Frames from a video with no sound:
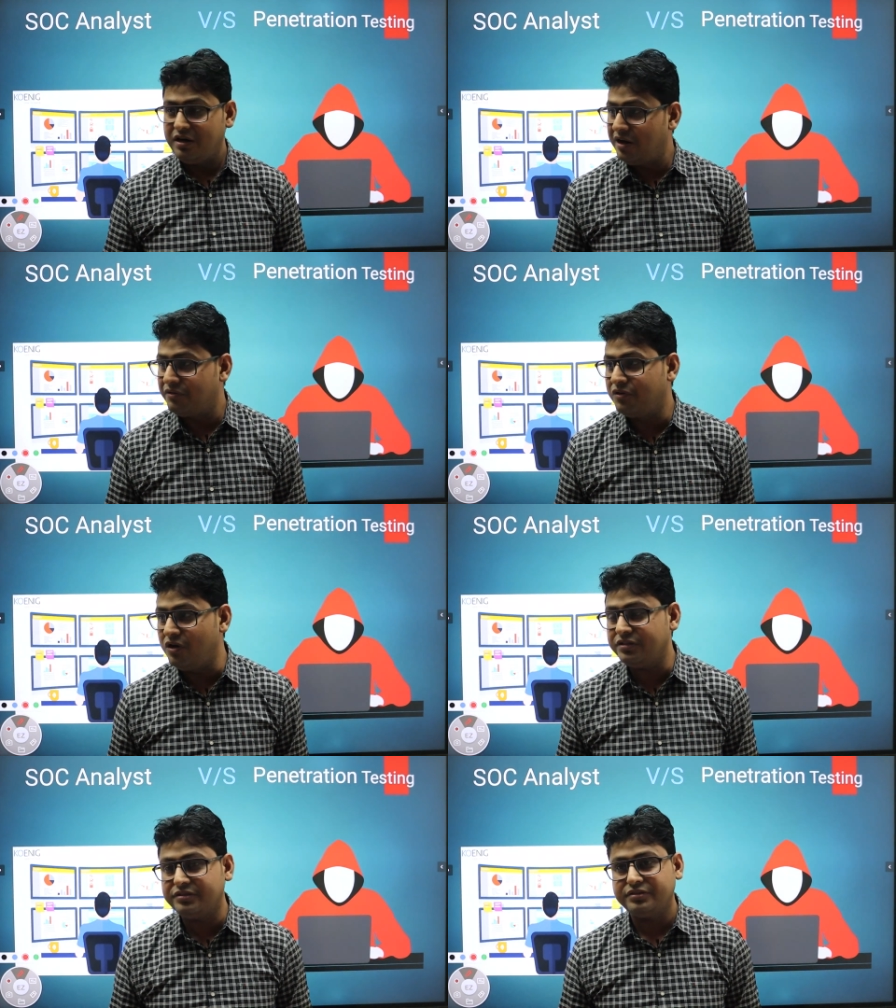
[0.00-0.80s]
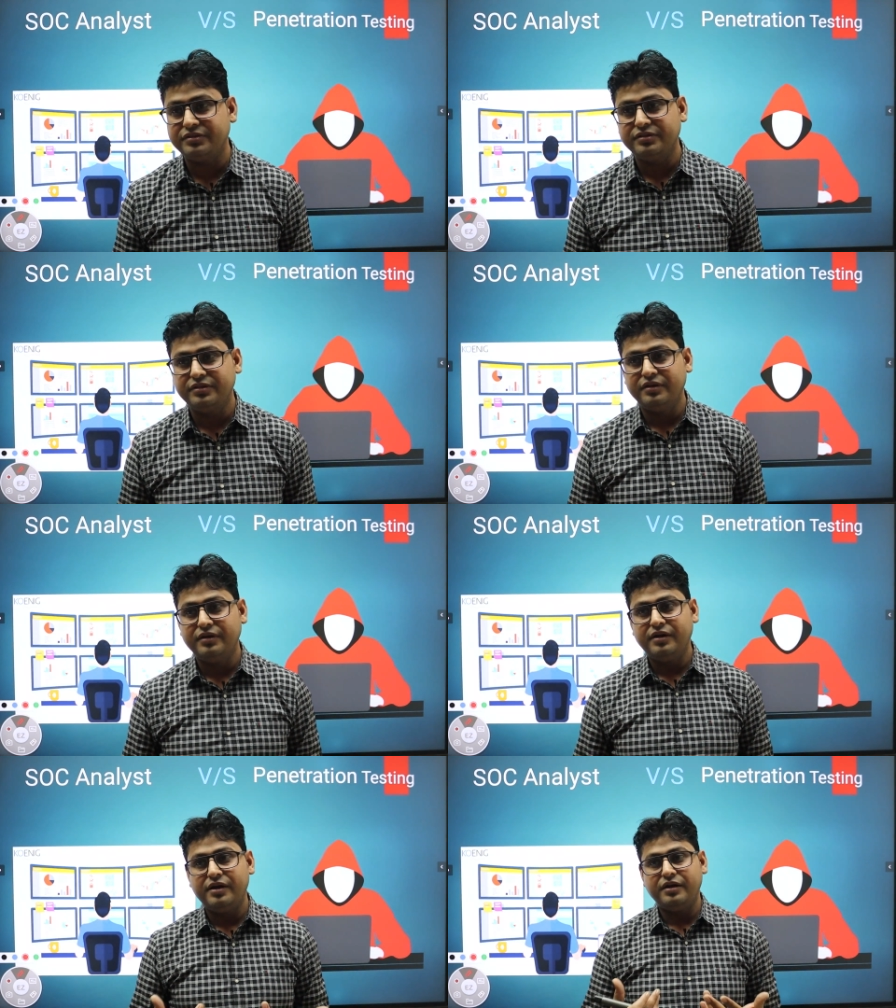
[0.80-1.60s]
of course,
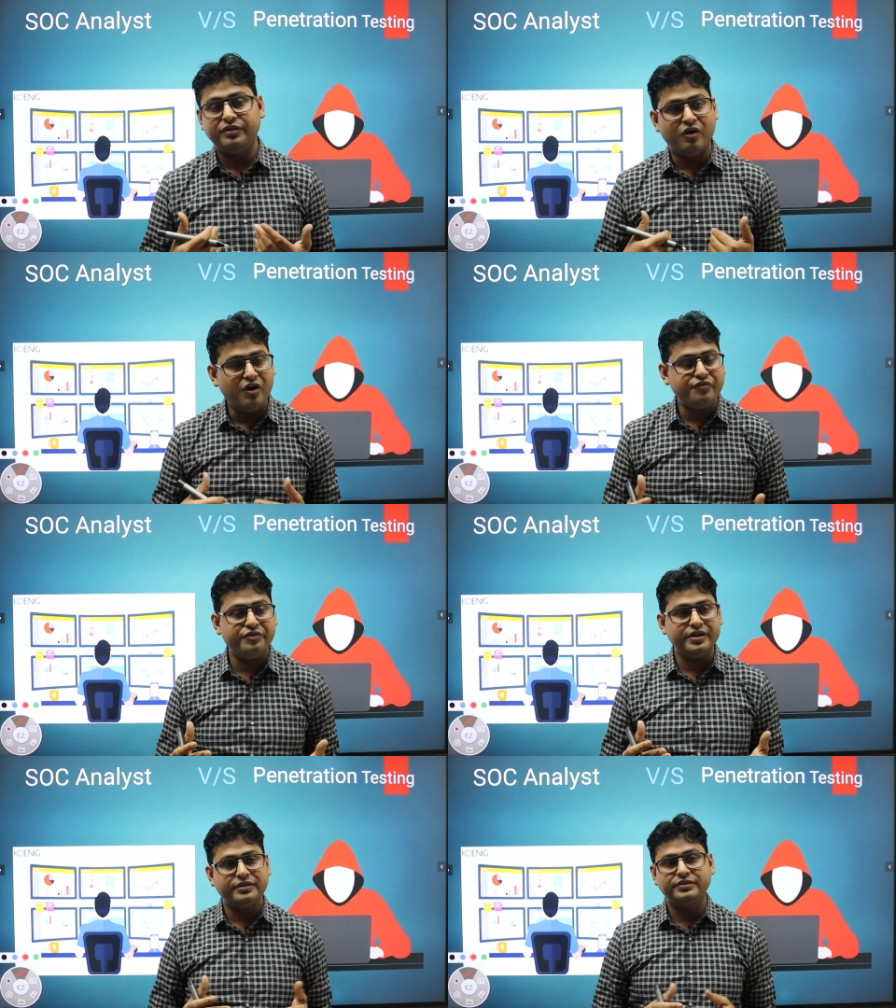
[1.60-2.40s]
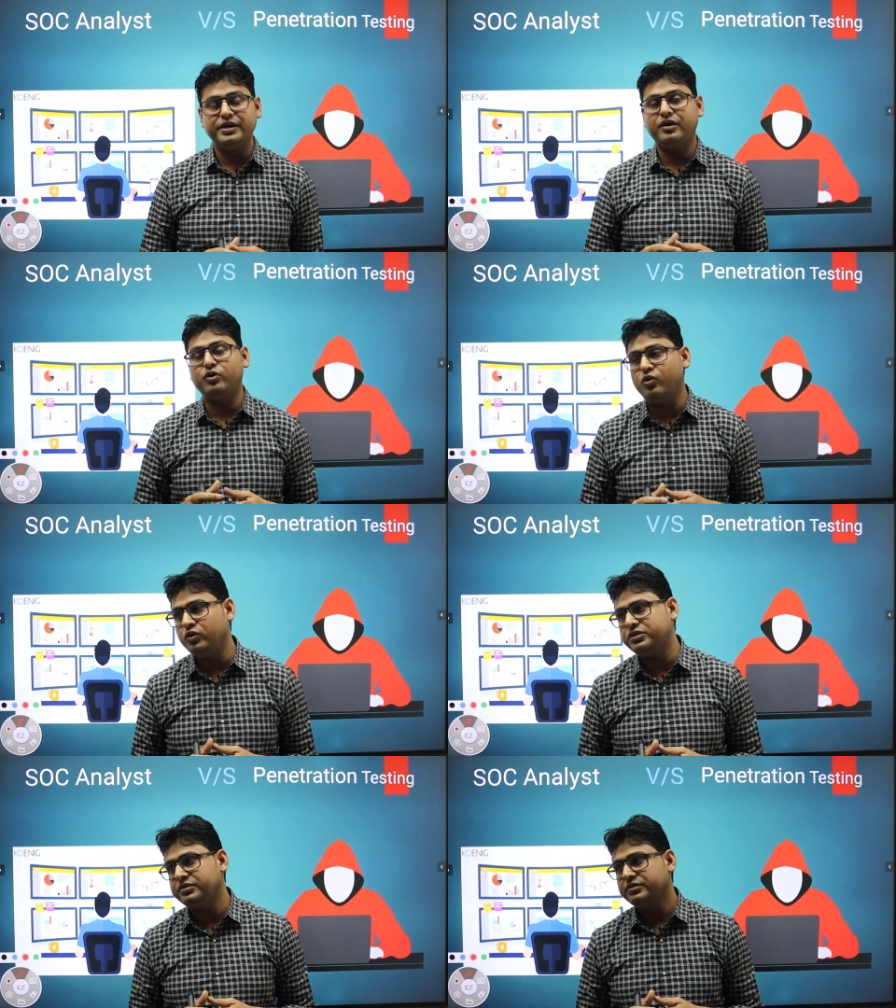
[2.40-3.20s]
the offer, the
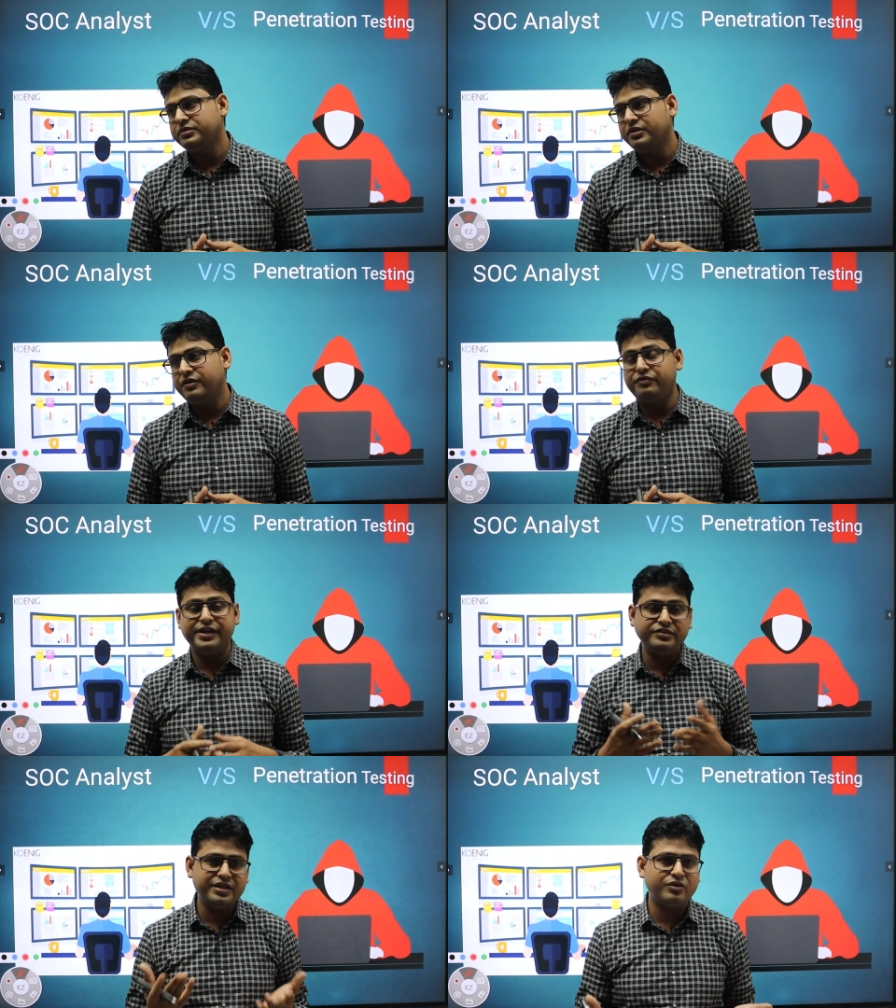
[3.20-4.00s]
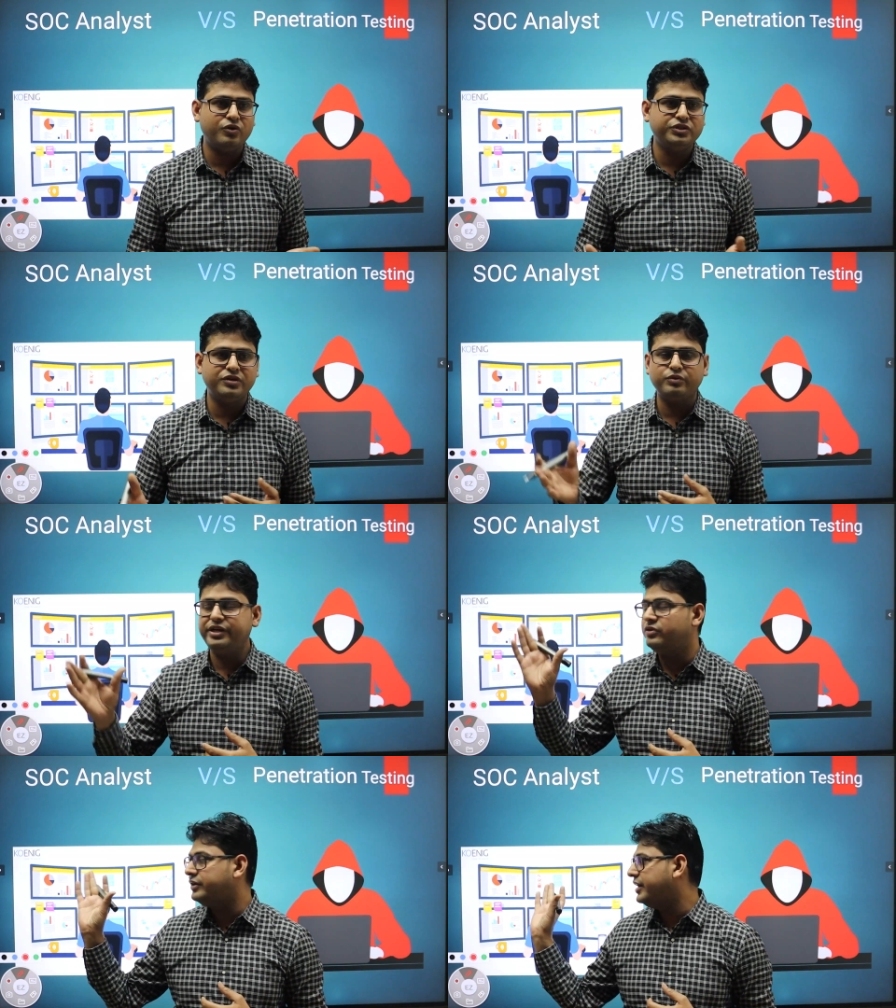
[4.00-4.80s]
growth, financial growth you are
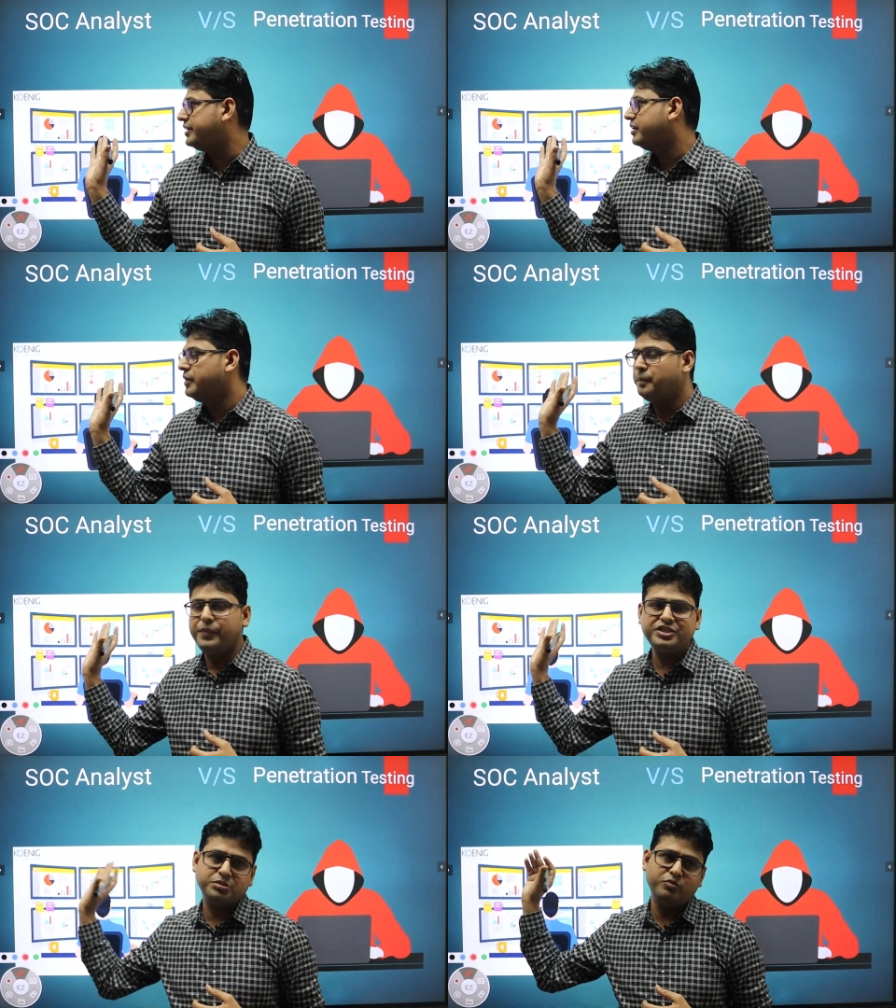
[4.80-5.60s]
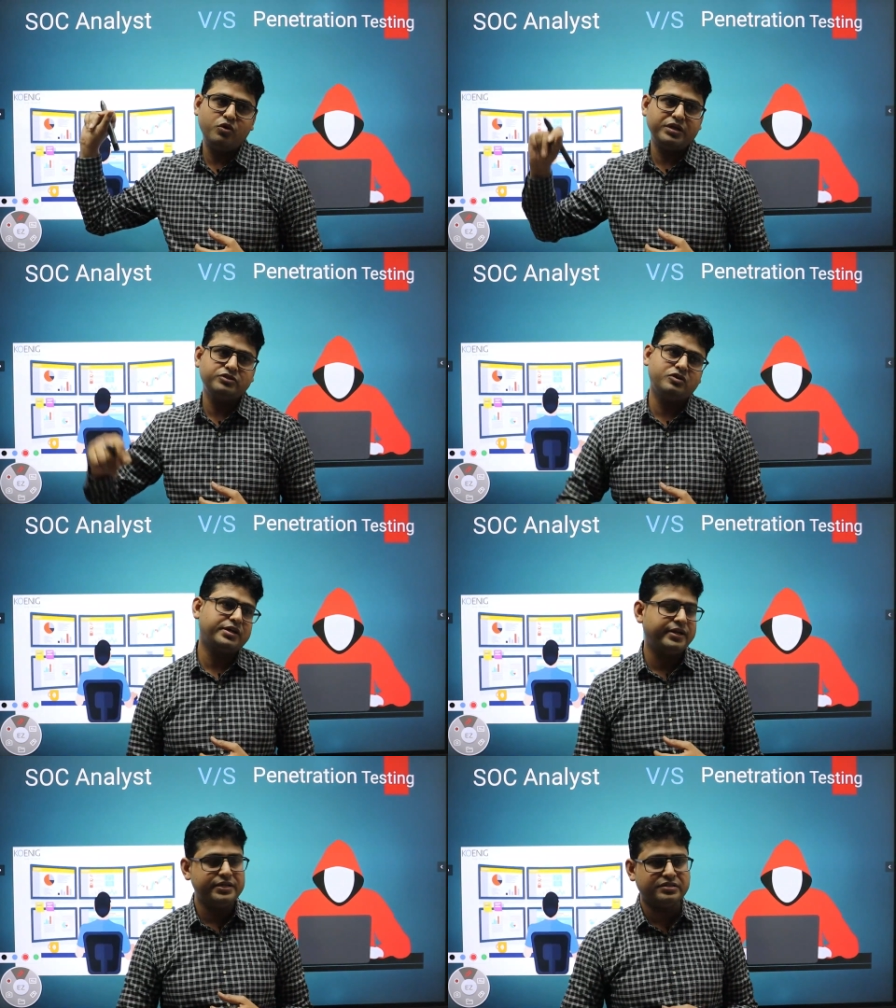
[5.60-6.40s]
going to get much more in
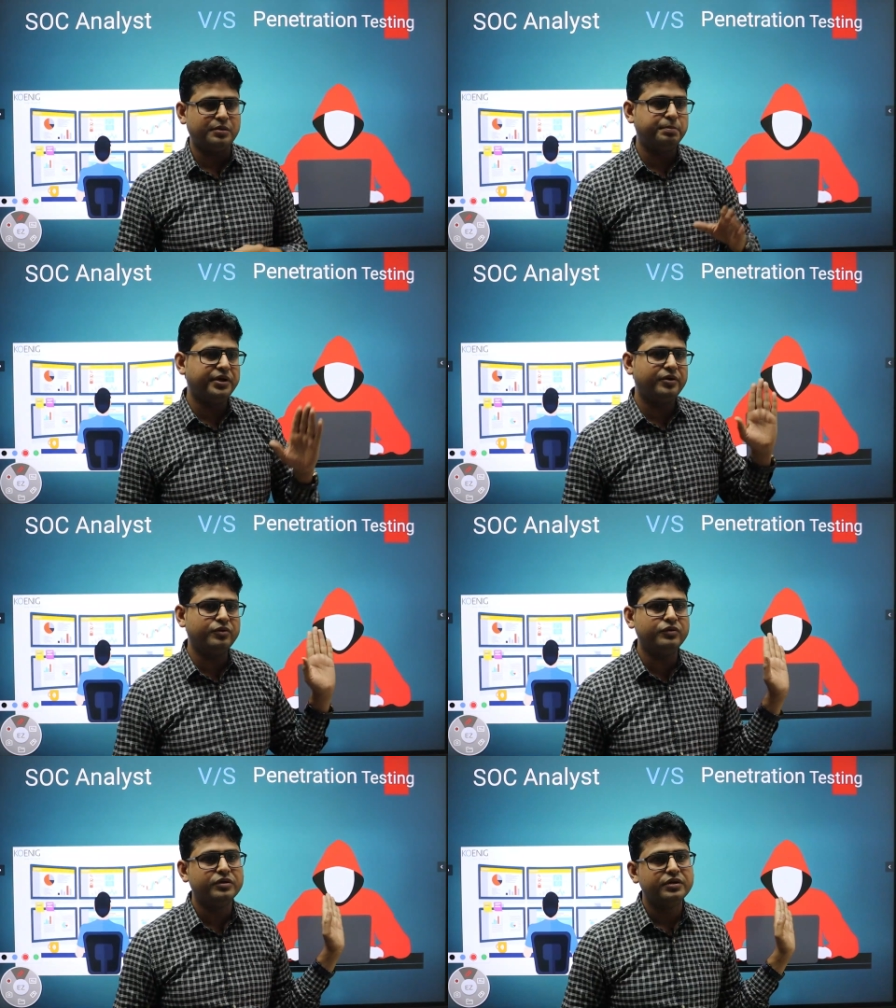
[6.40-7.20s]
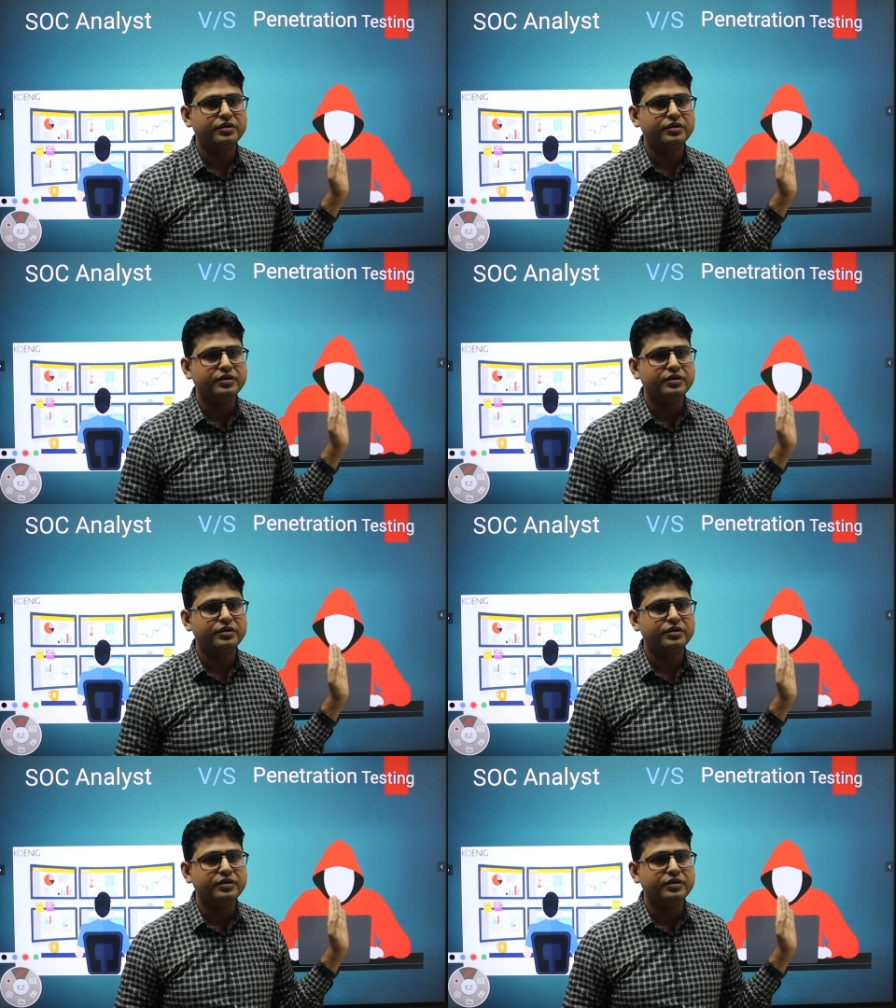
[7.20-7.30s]
SOC analysis compared to